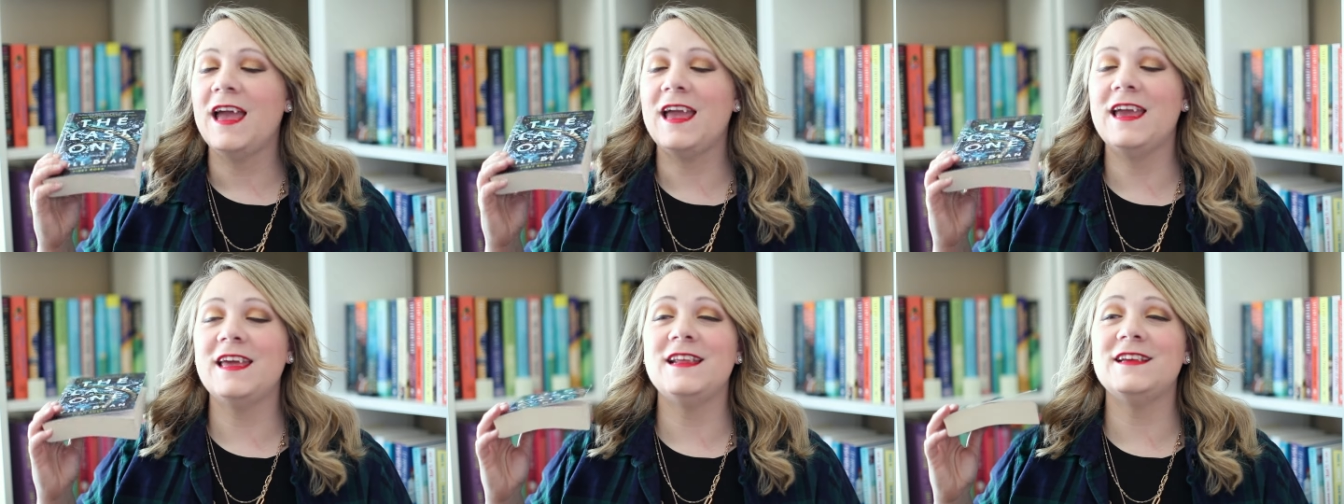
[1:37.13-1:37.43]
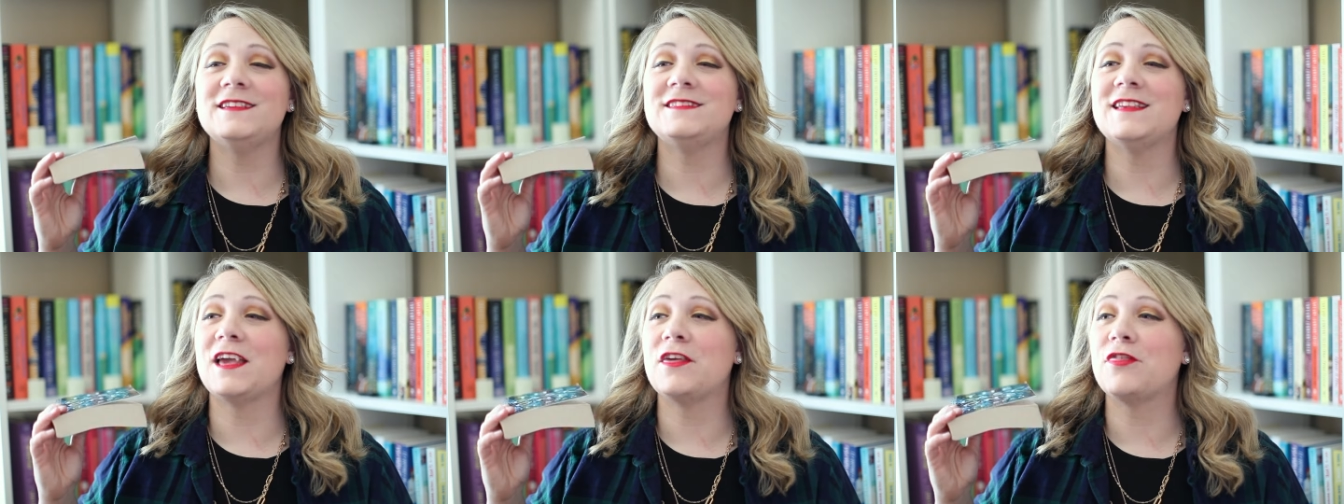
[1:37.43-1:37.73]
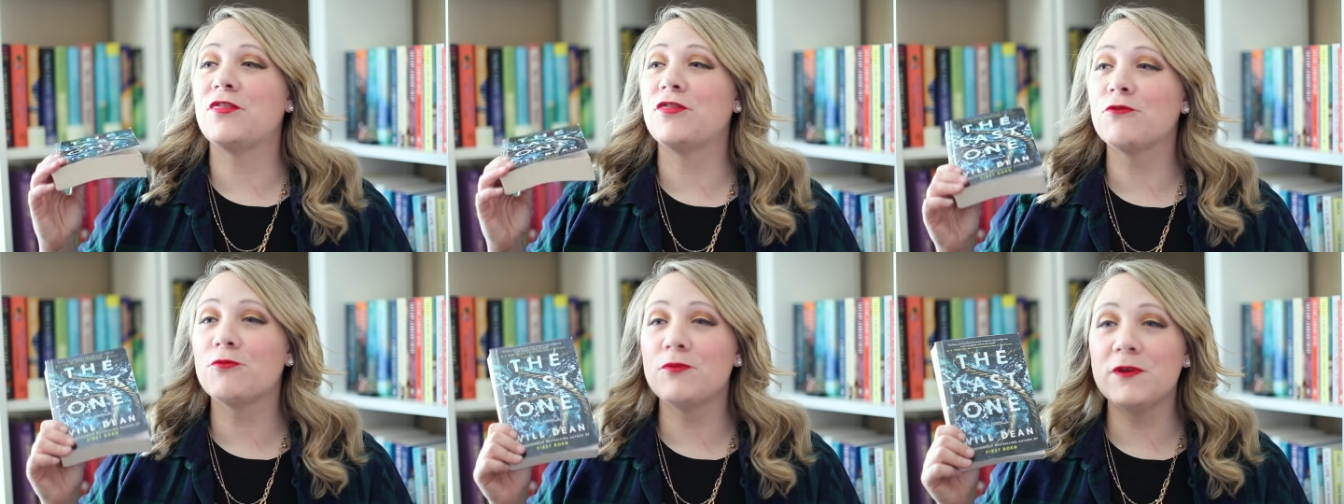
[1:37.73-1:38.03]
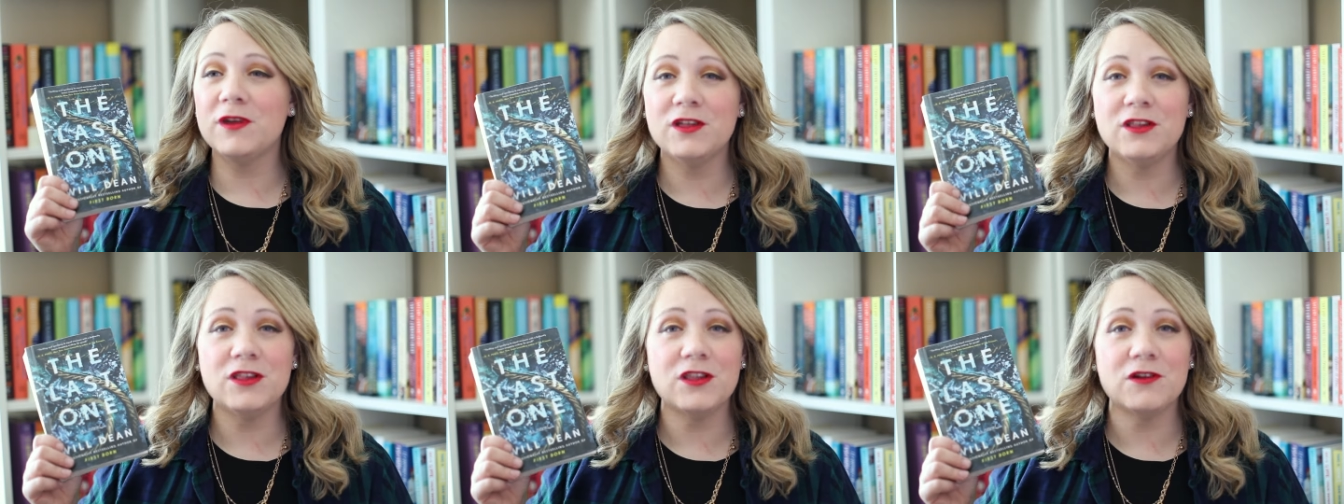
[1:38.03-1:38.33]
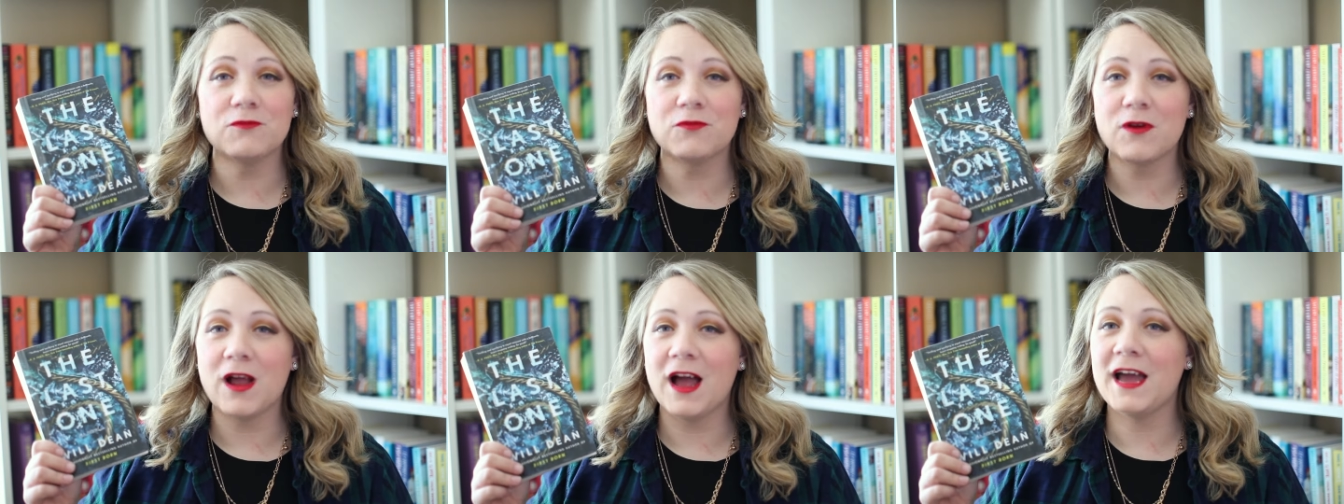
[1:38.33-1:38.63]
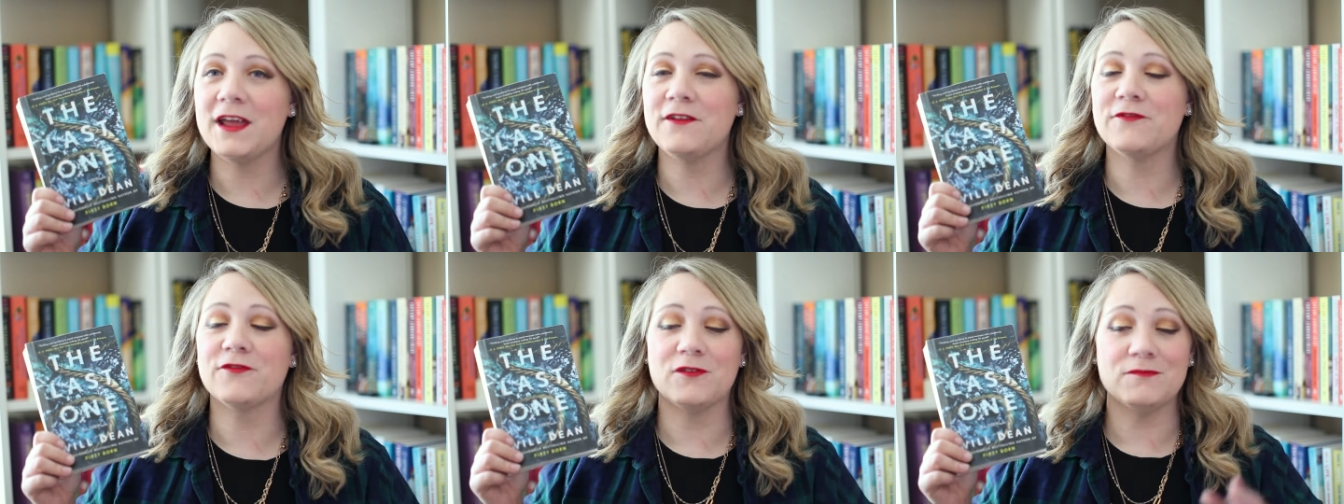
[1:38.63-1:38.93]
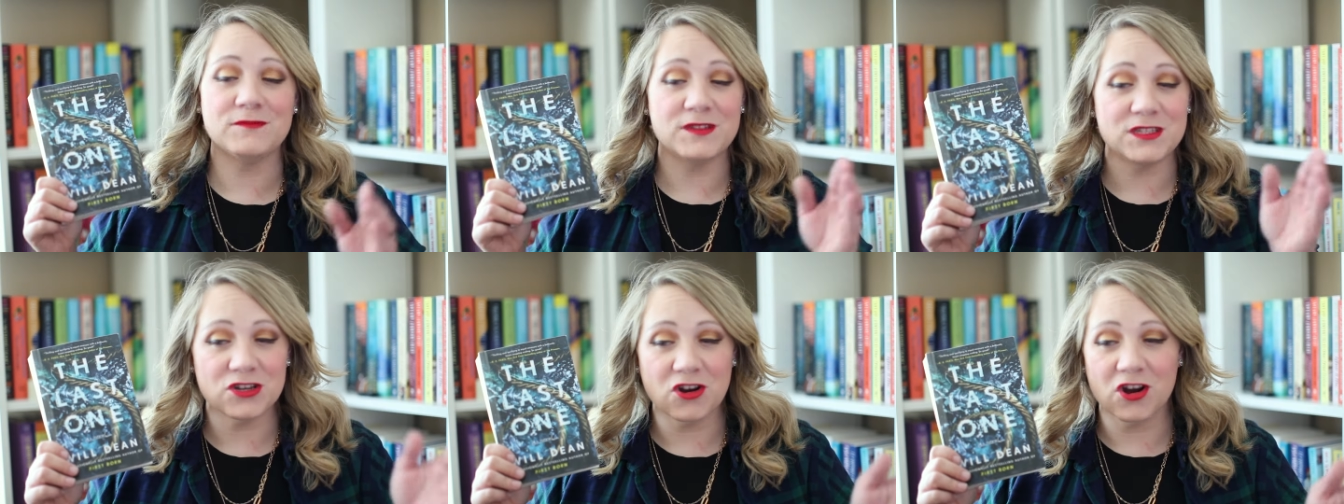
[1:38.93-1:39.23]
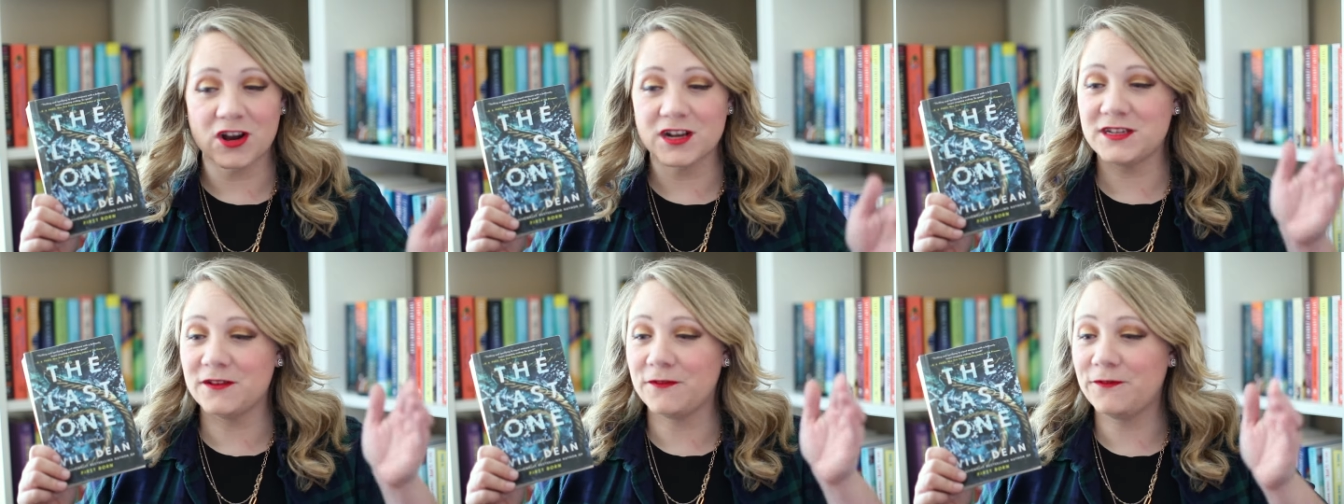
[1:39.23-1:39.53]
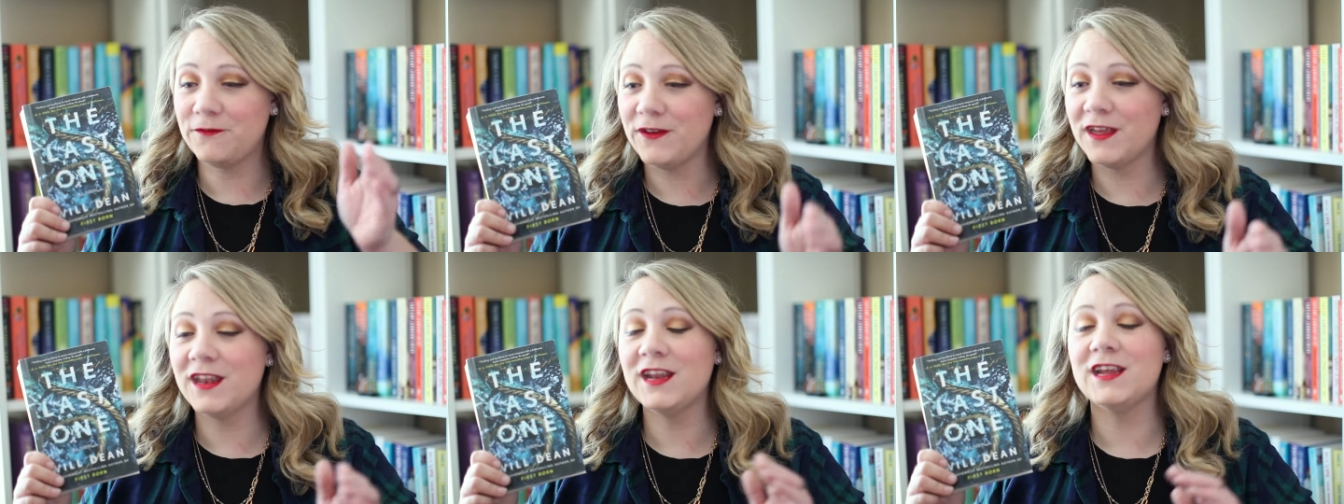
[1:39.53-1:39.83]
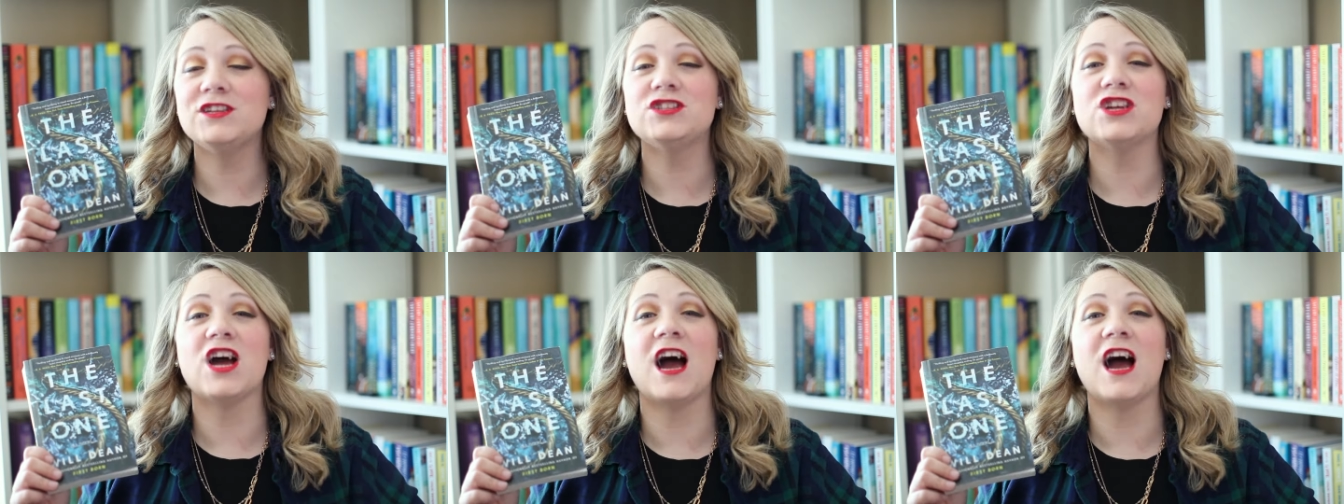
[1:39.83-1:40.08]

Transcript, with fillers: It is a thrill ride from start to finish.